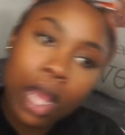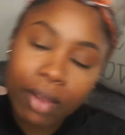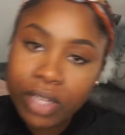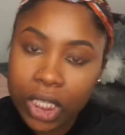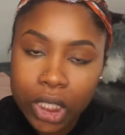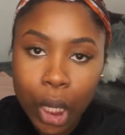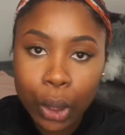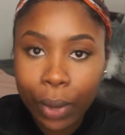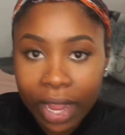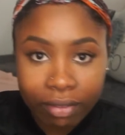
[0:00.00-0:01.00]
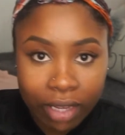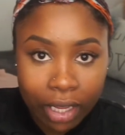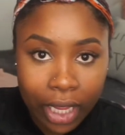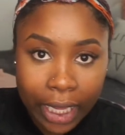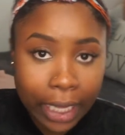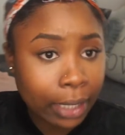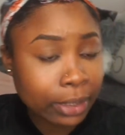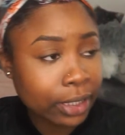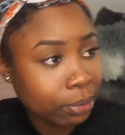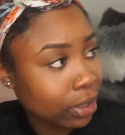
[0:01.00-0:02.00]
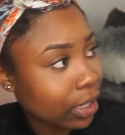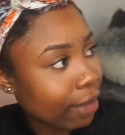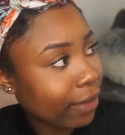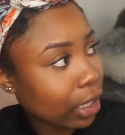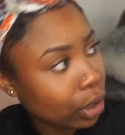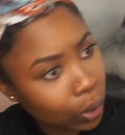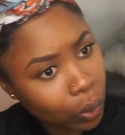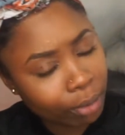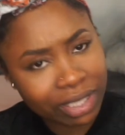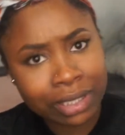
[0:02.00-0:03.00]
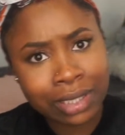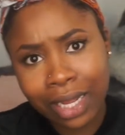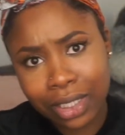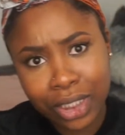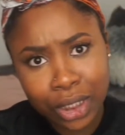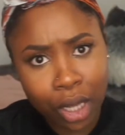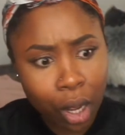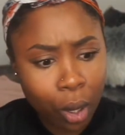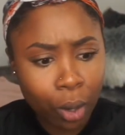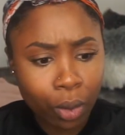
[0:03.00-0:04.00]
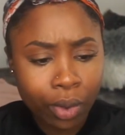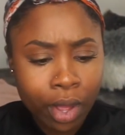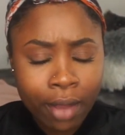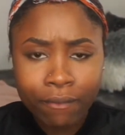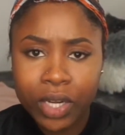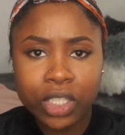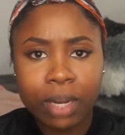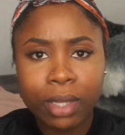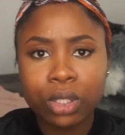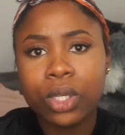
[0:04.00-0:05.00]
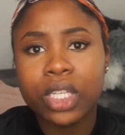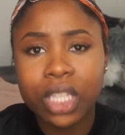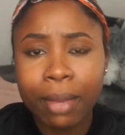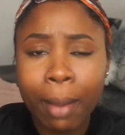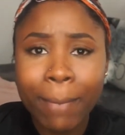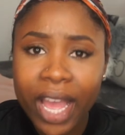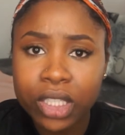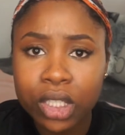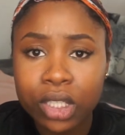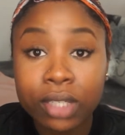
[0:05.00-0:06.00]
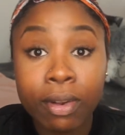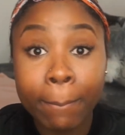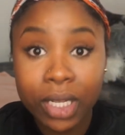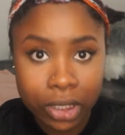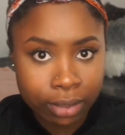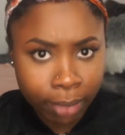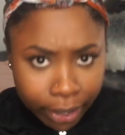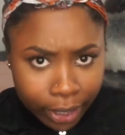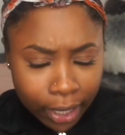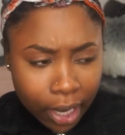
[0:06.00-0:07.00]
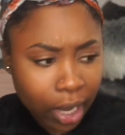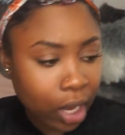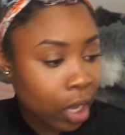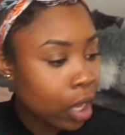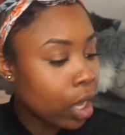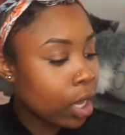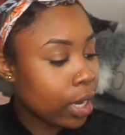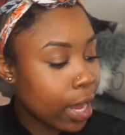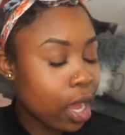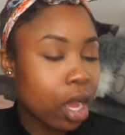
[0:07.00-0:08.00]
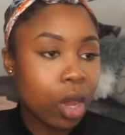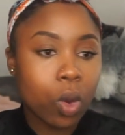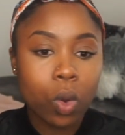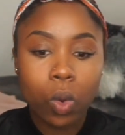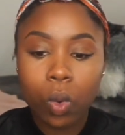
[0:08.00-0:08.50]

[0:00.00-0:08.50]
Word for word: everything's all gravy. I get accepted to FIU. I'm excited to go finish out my two years and get my bachelor's for business marketing. Now,